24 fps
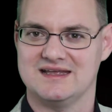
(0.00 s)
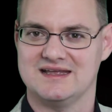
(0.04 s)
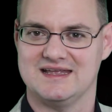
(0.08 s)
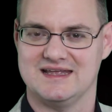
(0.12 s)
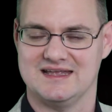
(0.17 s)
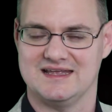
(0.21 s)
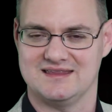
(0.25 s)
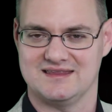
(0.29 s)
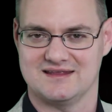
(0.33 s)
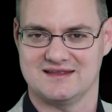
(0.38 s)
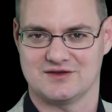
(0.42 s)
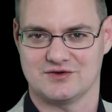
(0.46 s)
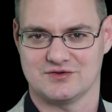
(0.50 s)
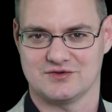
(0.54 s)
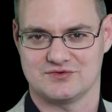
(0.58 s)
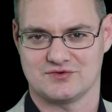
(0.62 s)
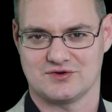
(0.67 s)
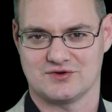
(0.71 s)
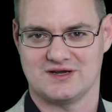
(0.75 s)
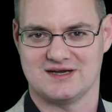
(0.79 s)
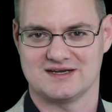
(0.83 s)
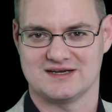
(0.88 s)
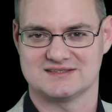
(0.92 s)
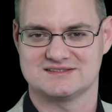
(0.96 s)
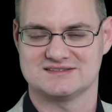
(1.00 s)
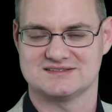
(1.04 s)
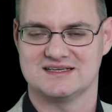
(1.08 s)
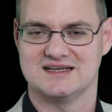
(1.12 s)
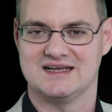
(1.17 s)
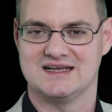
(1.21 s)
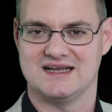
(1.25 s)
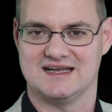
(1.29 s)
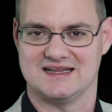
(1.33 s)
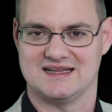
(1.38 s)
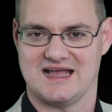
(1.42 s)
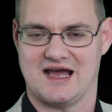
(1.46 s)
illegal drugs,
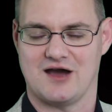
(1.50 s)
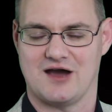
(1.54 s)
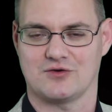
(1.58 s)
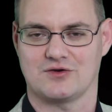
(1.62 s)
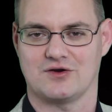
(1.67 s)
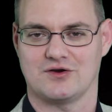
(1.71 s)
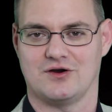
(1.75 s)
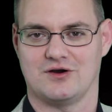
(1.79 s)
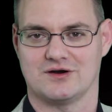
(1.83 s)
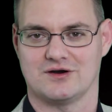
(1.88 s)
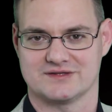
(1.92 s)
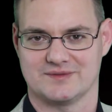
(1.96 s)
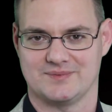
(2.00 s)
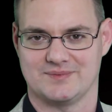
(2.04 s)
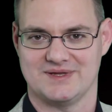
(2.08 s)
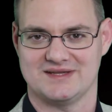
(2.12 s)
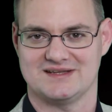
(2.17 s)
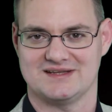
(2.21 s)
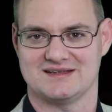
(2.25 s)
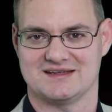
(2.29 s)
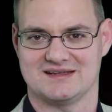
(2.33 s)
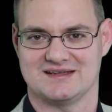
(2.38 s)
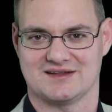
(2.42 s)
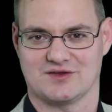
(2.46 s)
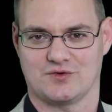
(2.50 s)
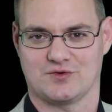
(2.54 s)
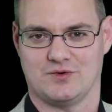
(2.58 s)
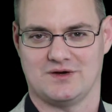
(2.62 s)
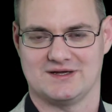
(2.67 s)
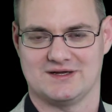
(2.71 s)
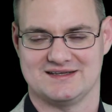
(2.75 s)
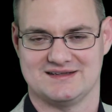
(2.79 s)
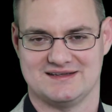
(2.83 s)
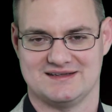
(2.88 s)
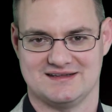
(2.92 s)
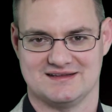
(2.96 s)
and alcohol, depending on the
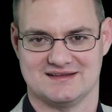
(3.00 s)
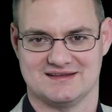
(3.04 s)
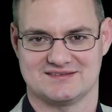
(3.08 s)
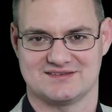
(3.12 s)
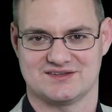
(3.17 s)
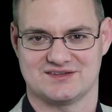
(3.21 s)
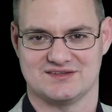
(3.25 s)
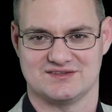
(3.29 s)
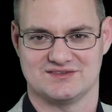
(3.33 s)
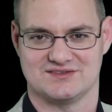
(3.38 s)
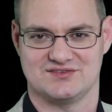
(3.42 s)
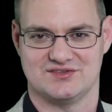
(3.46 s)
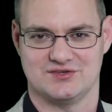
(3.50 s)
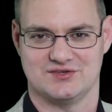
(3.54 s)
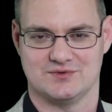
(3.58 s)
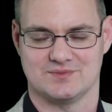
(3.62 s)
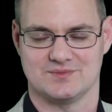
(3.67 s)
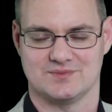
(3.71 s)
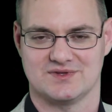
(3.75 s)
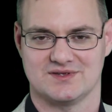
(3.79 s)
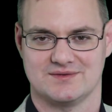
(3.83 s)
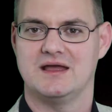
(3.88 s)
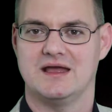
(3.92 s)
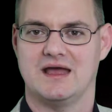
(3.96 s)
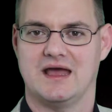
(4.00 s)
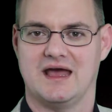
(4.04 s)
quantity that's consumed.